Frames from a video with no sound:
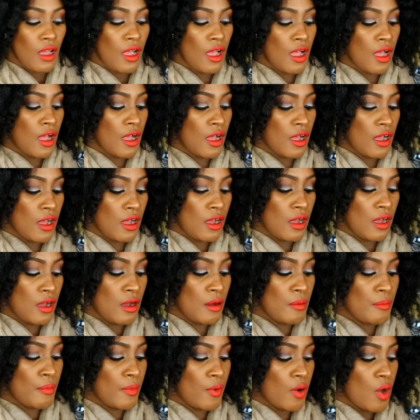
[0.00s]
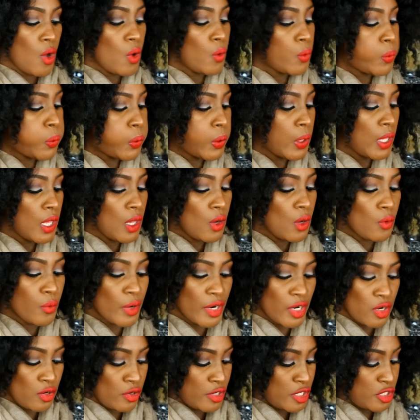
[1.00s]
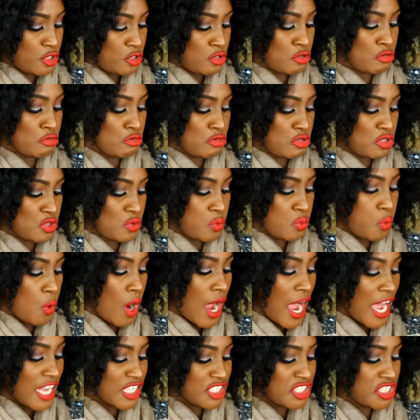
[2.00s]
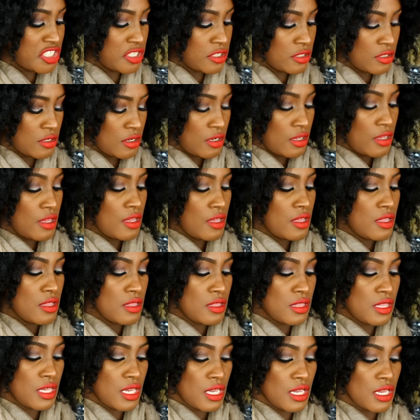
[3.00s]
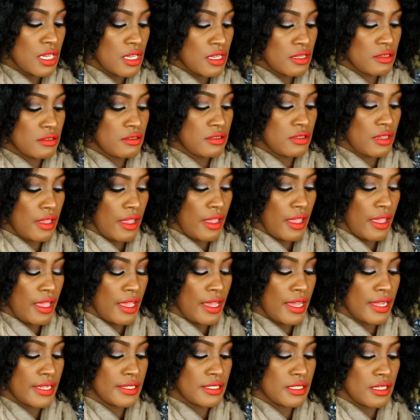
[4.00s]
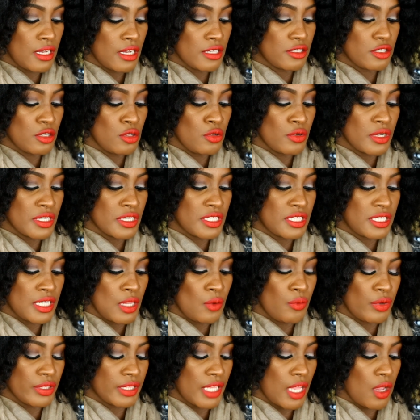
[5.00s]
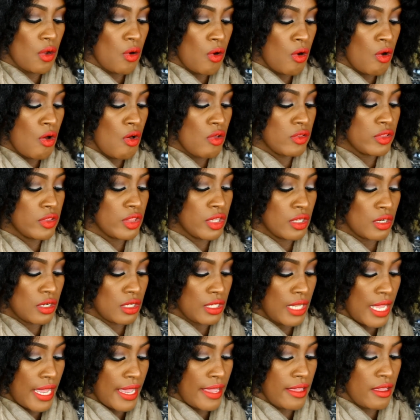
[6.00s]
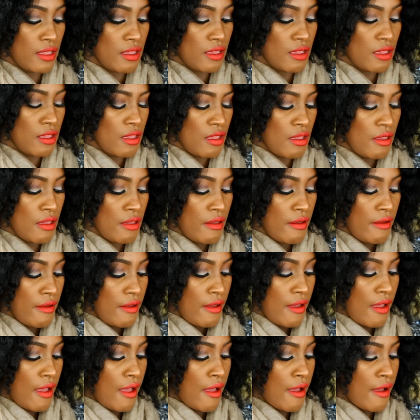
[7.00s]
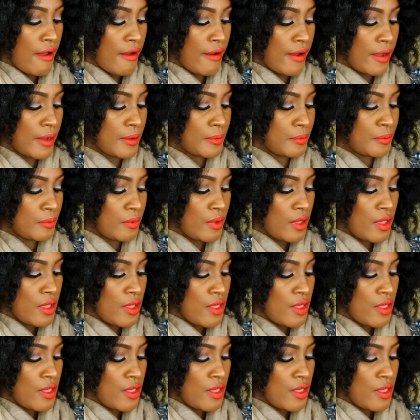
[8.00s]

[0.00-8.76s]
Um, we're going to swatch these and uh, so you can see what they all look like. Um,